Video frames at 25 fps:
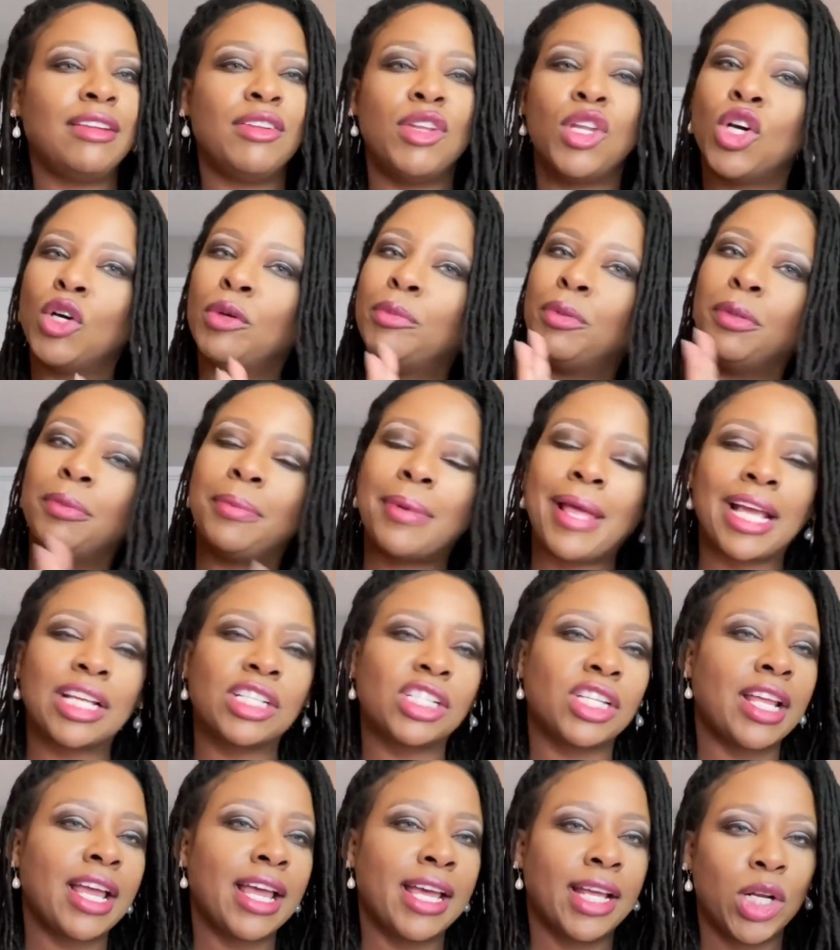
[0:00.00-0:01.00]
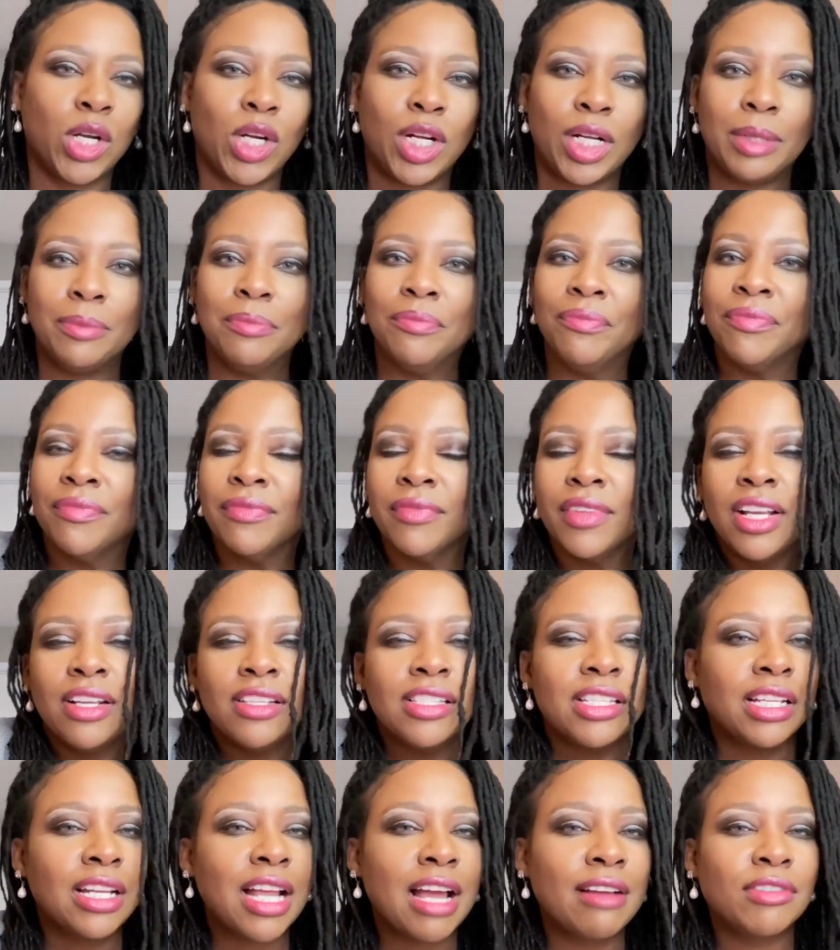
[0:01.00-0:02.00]
No poop action at all.
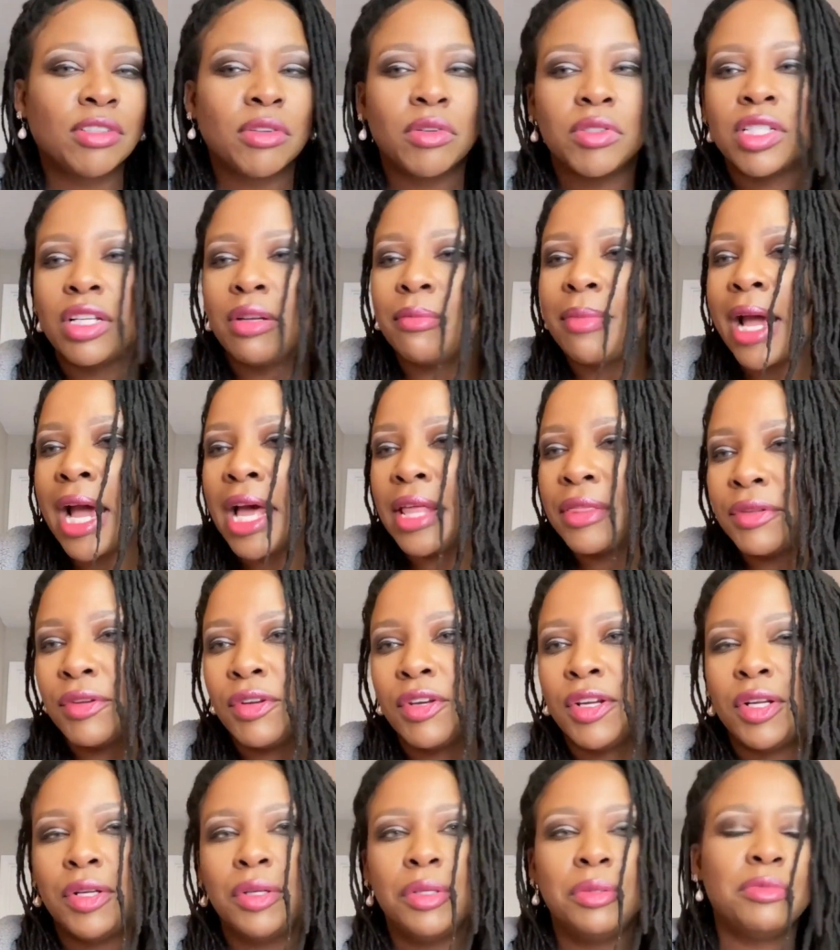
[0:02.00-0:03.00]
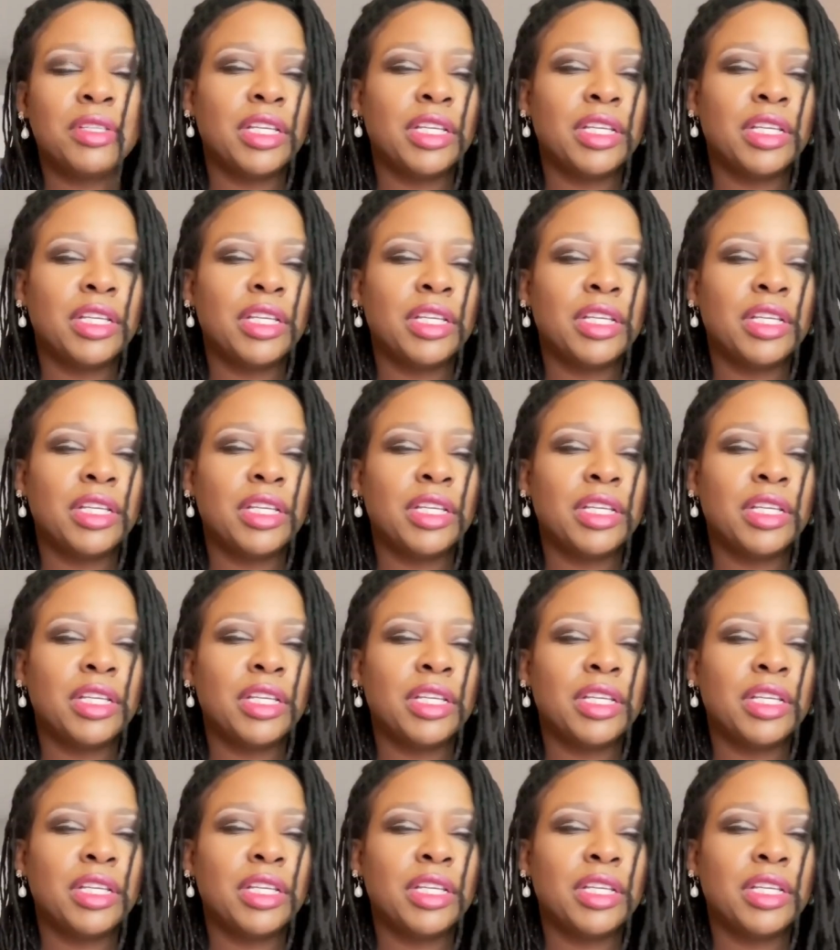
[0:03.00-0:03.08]
Didn't have to go to the bathroom.